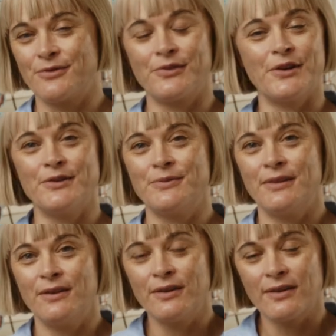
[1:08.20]
flows
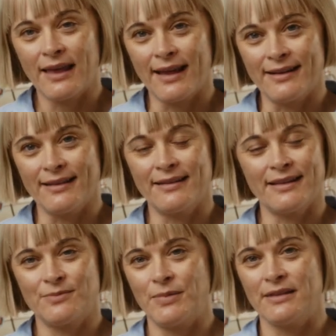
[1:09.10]
with you, and
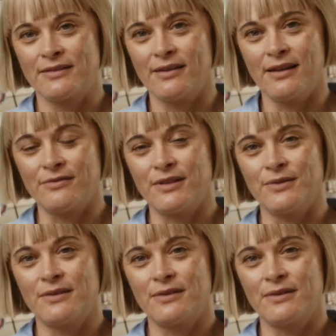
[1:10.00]
that's been so lovely with